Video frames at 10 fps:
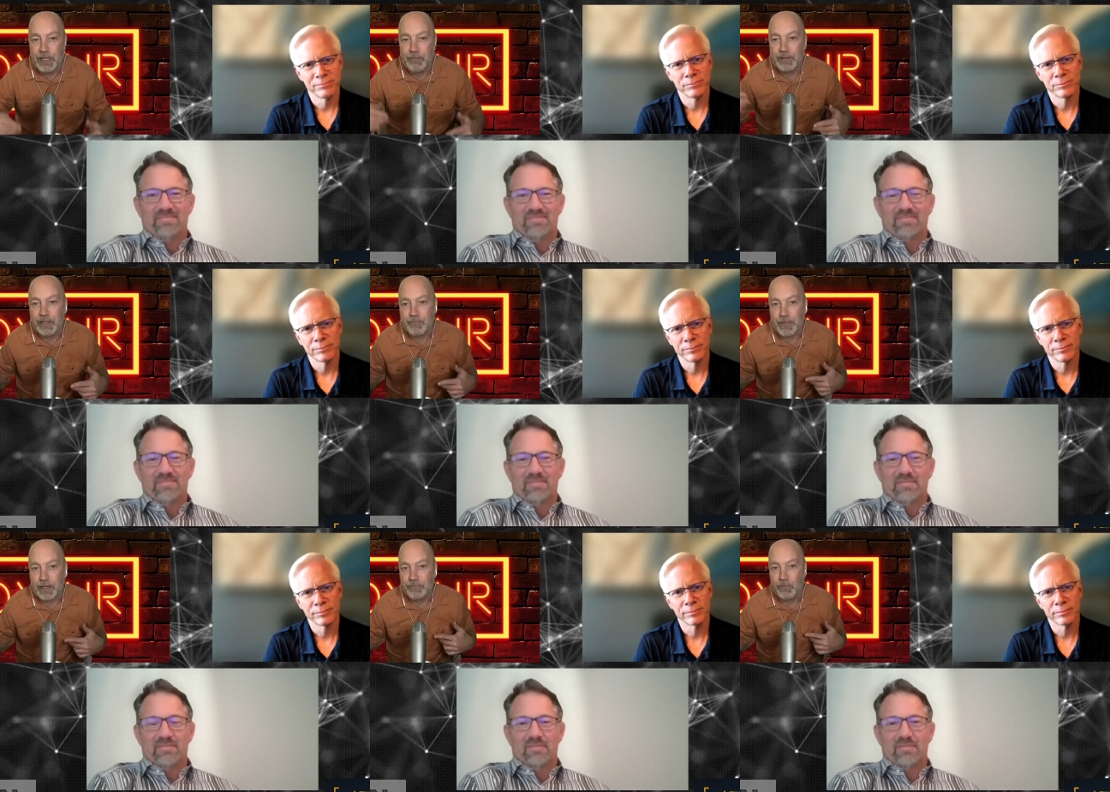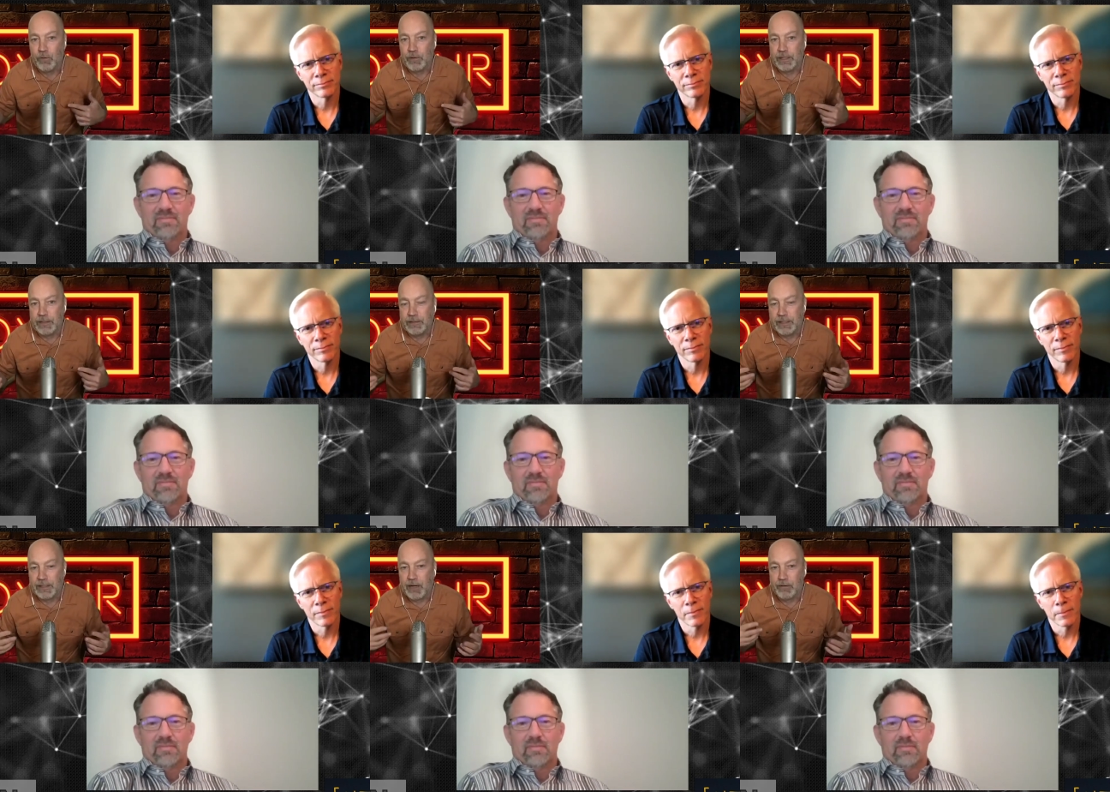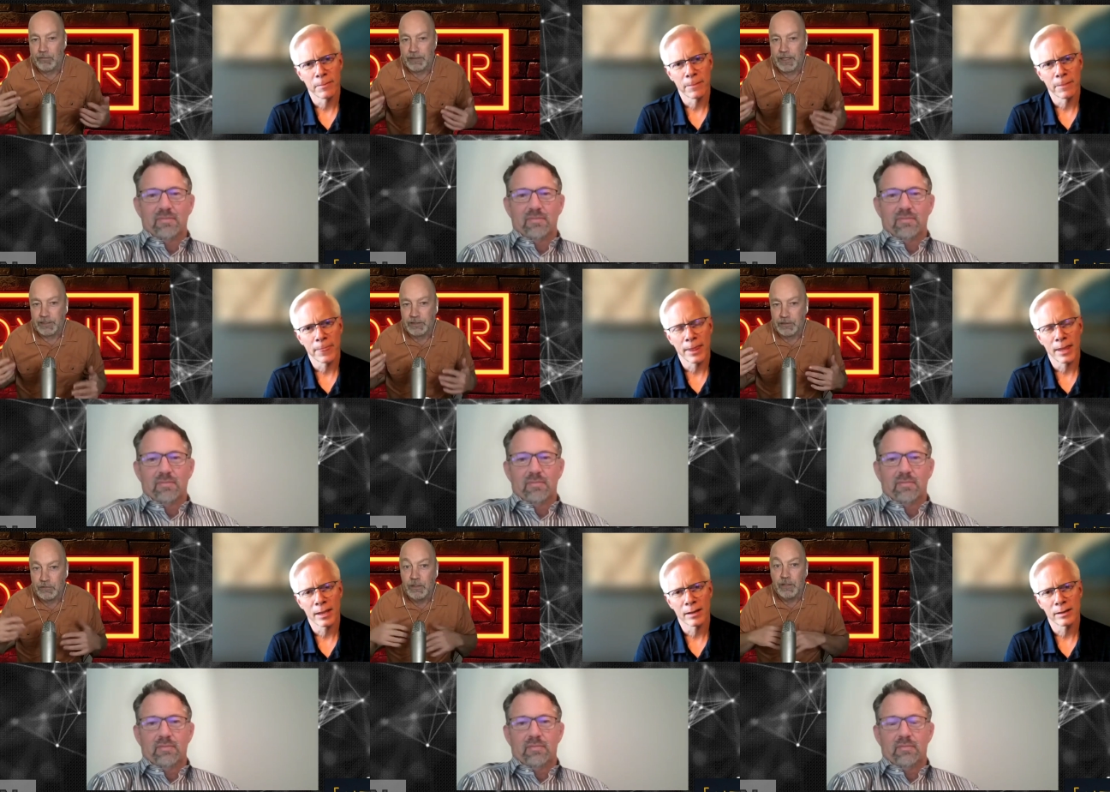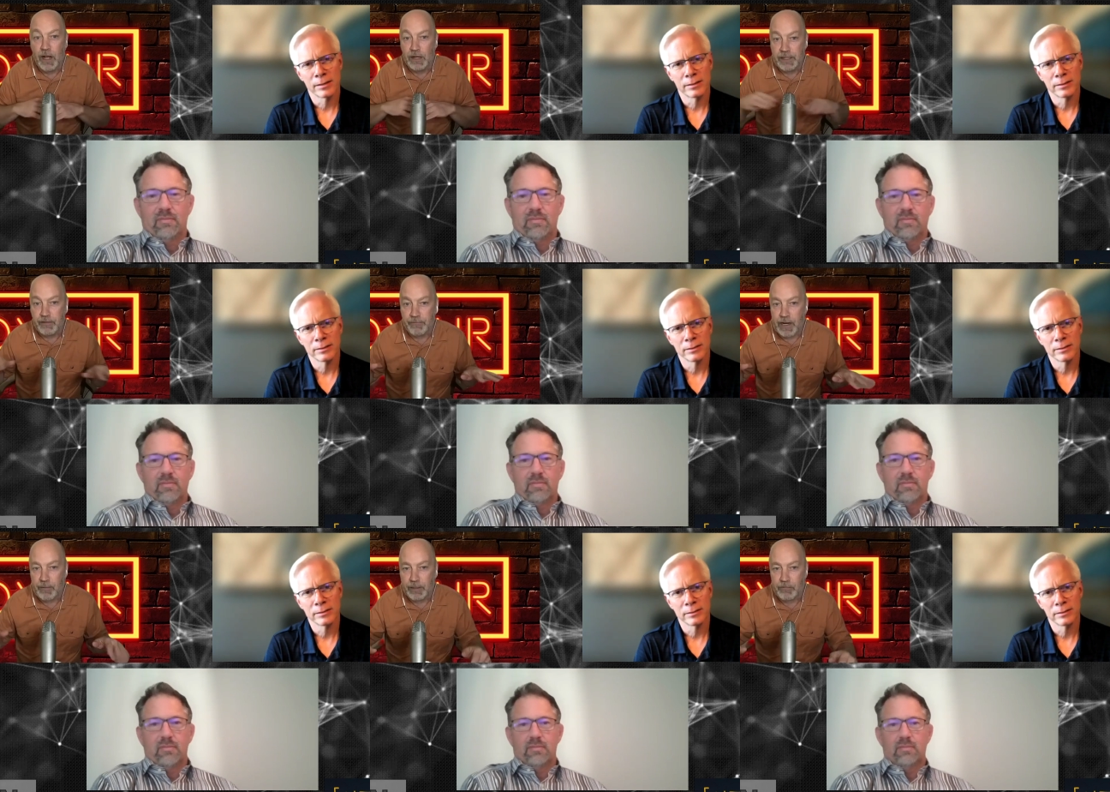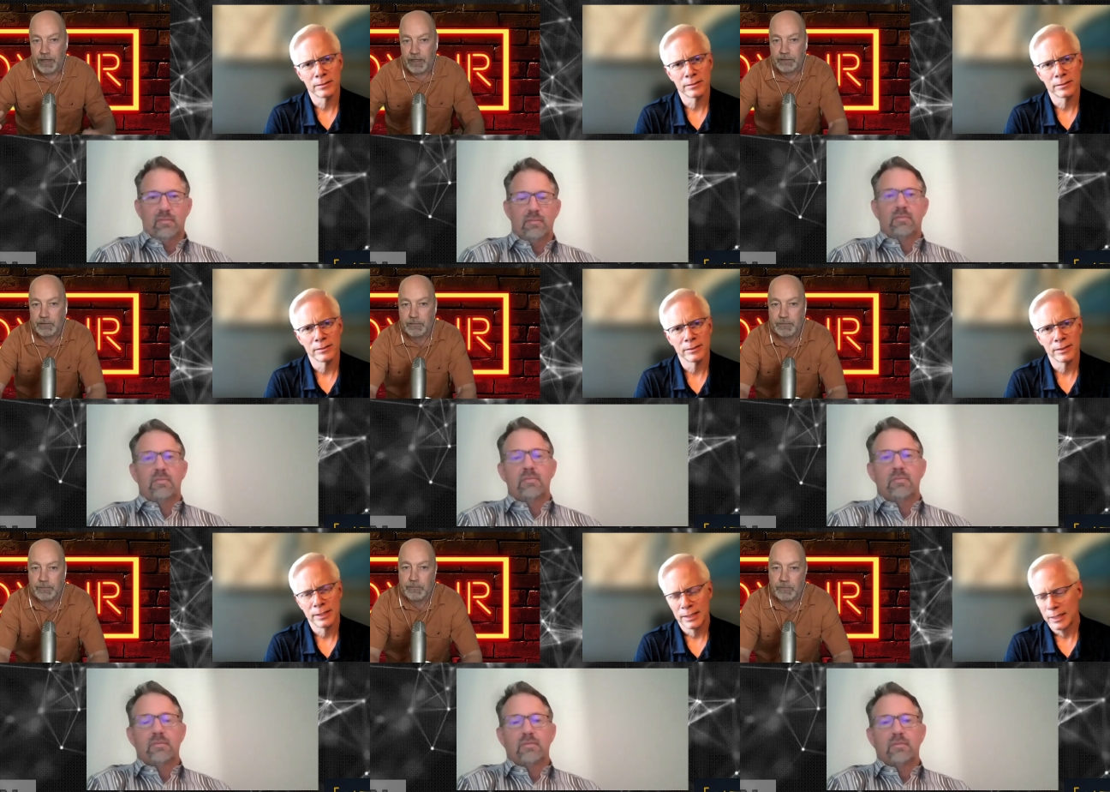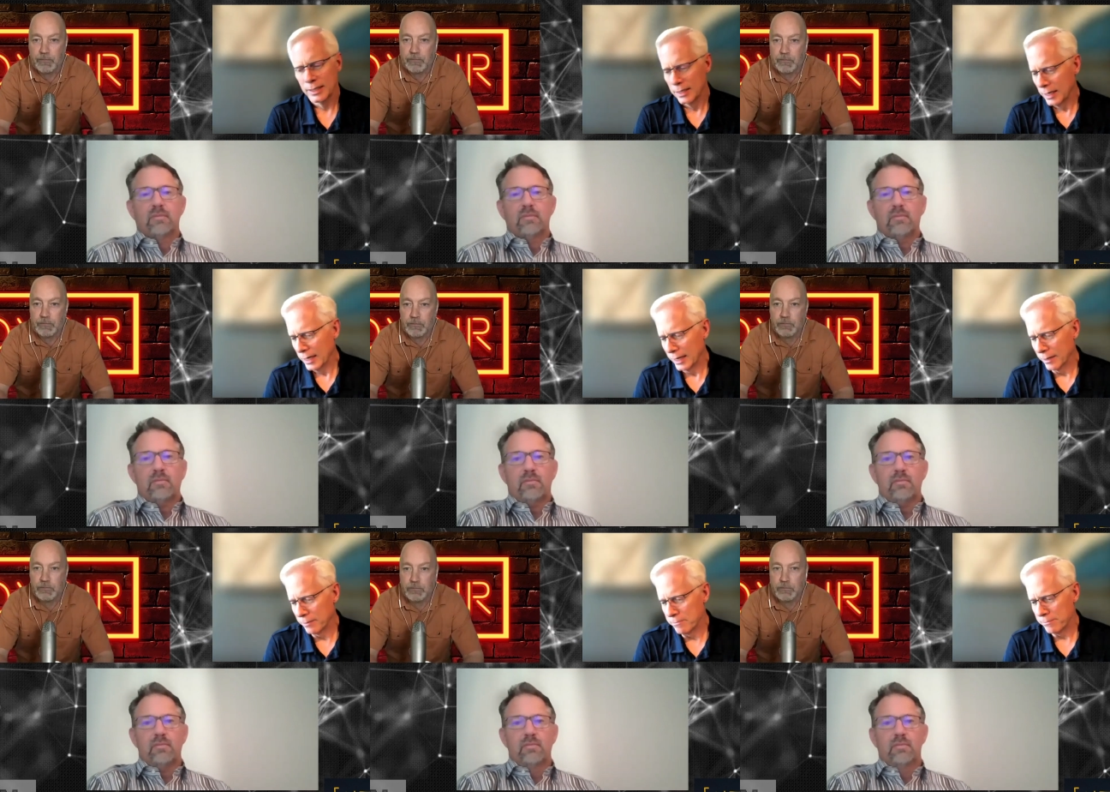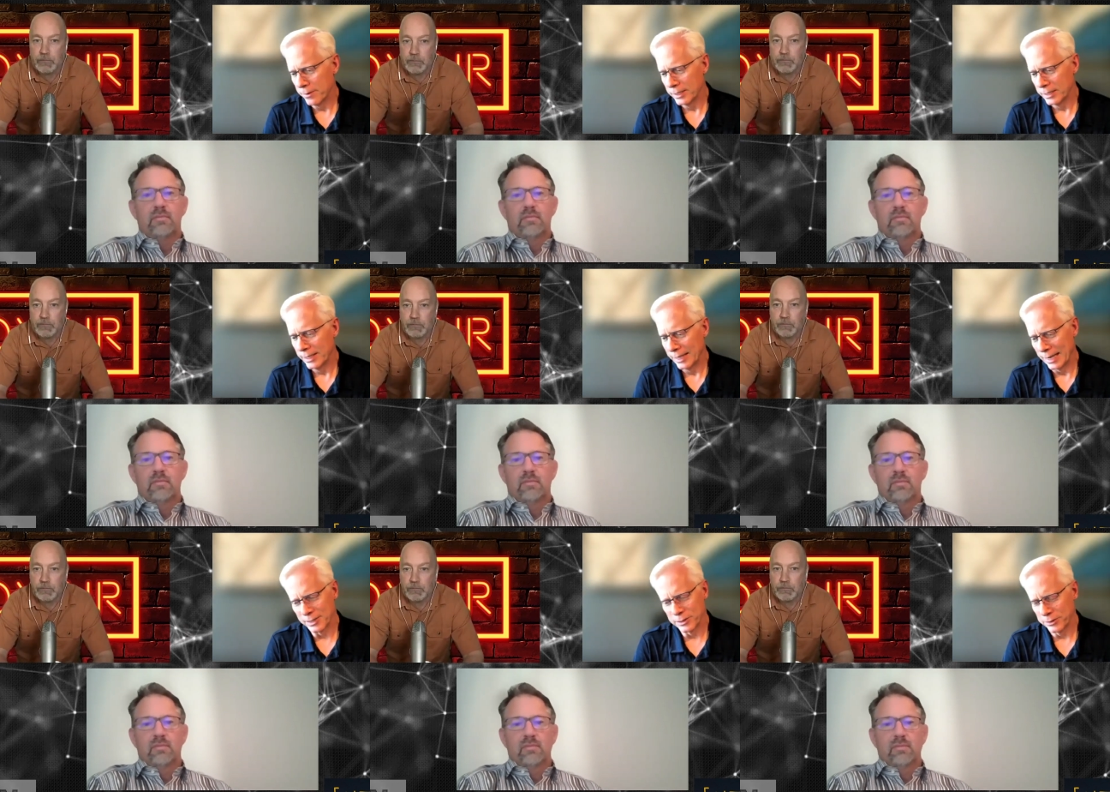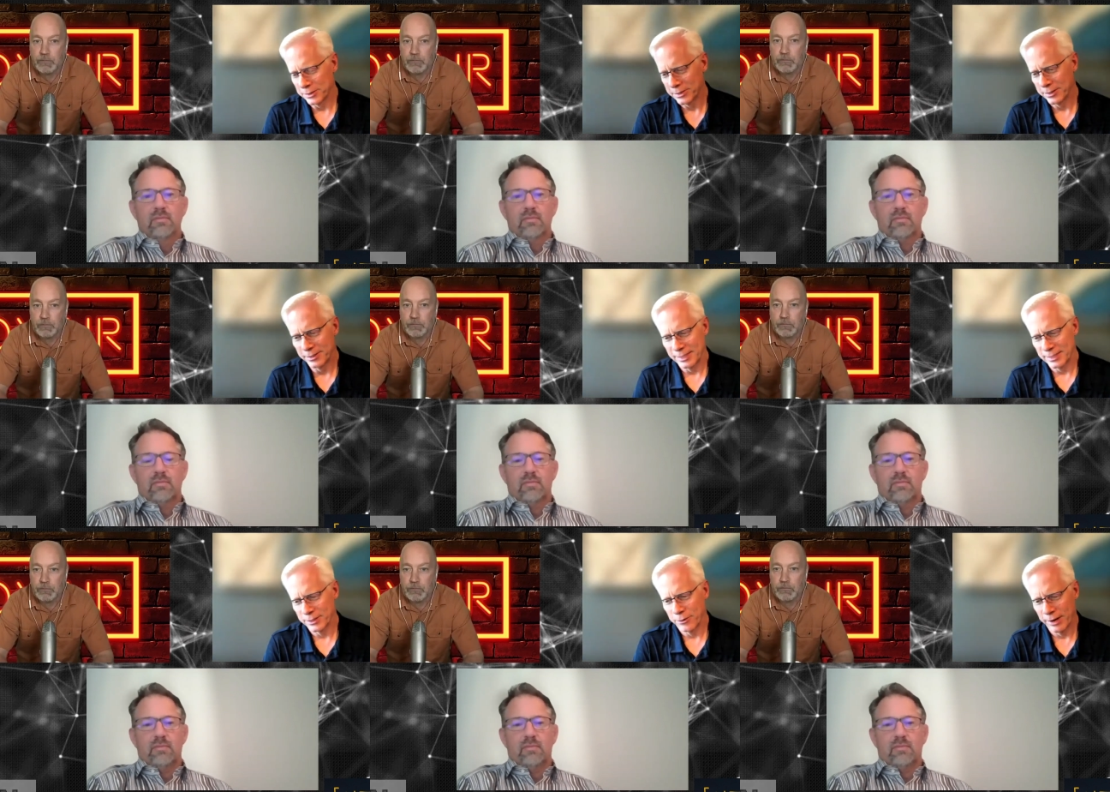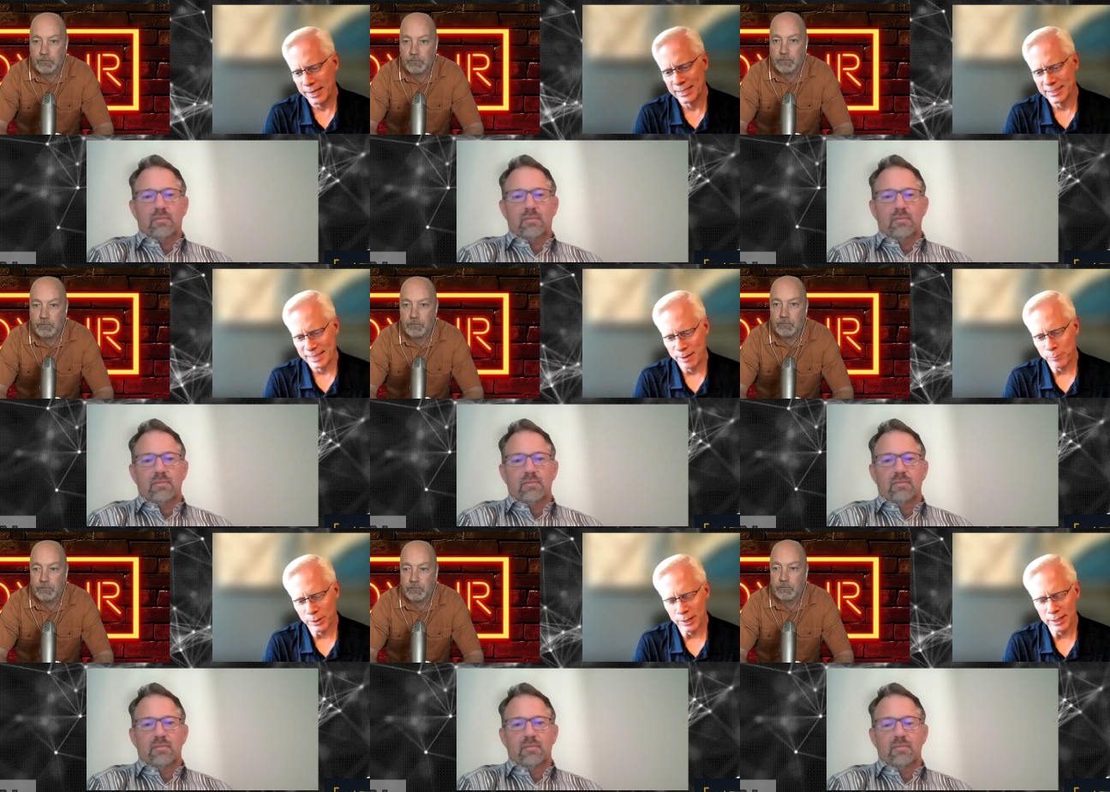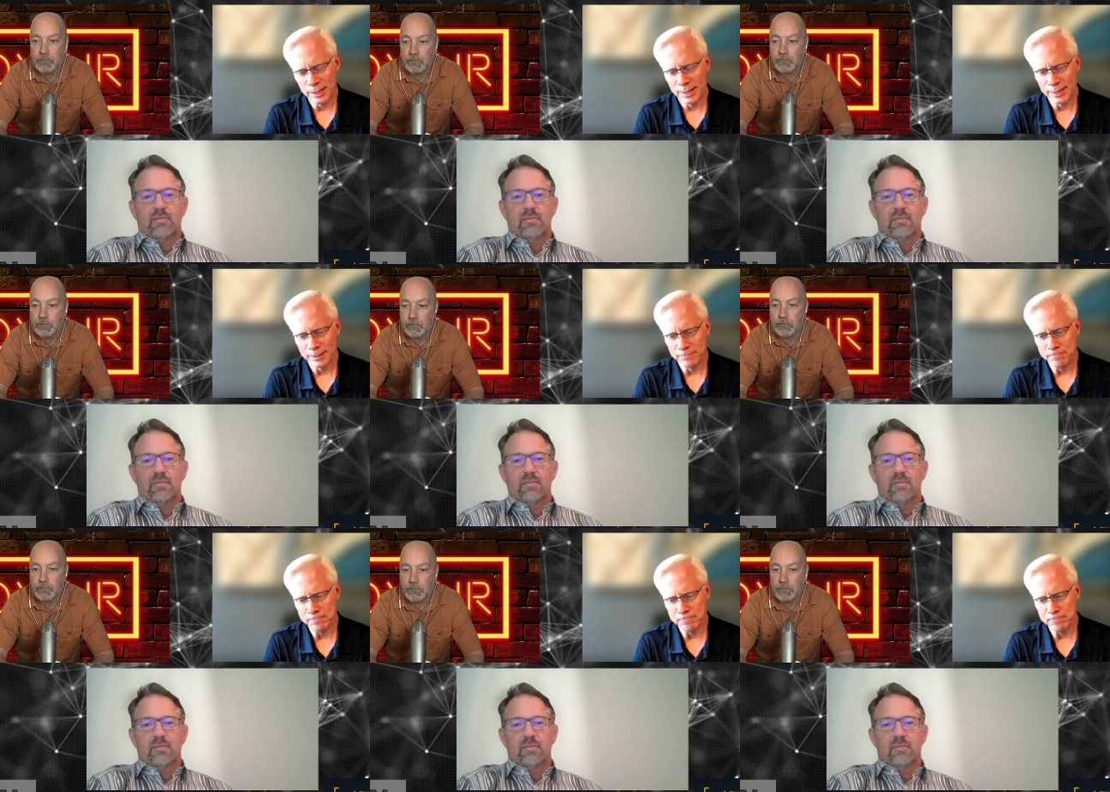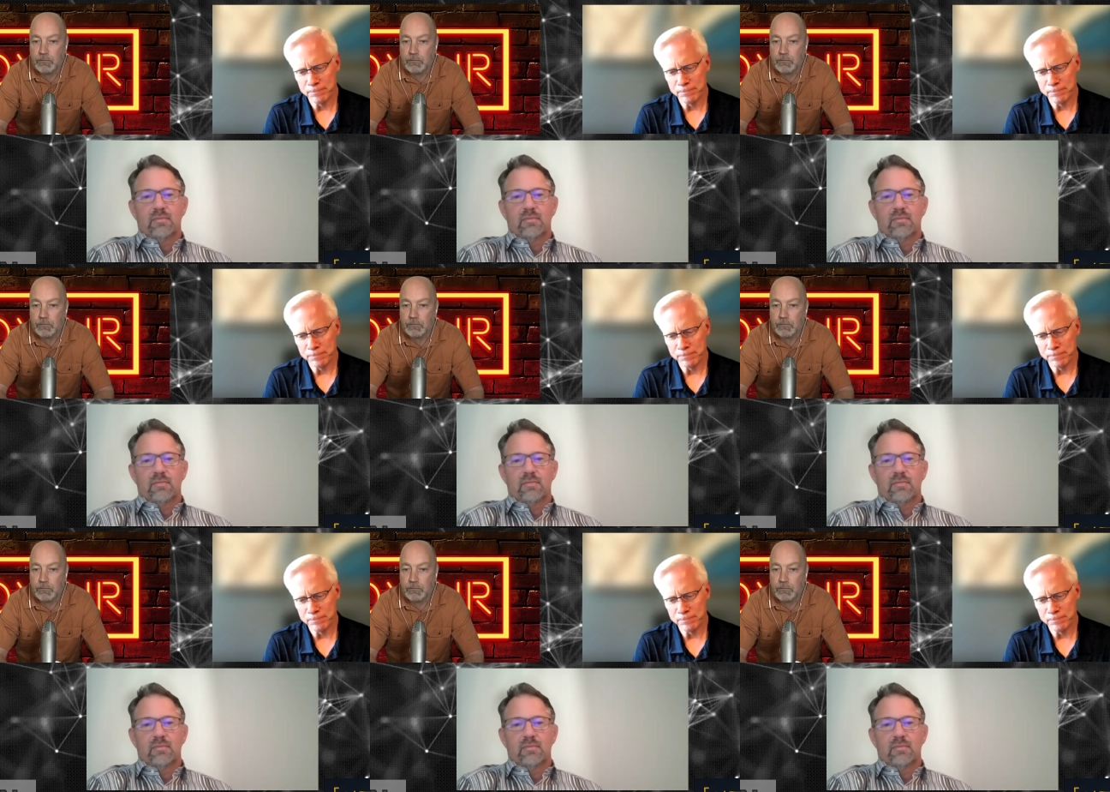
Speaker 1: about that metaphor and, and how it relates to a data fabric, Rex?
Speaker 2: Um, yeah, so it's a it's a great example. Um,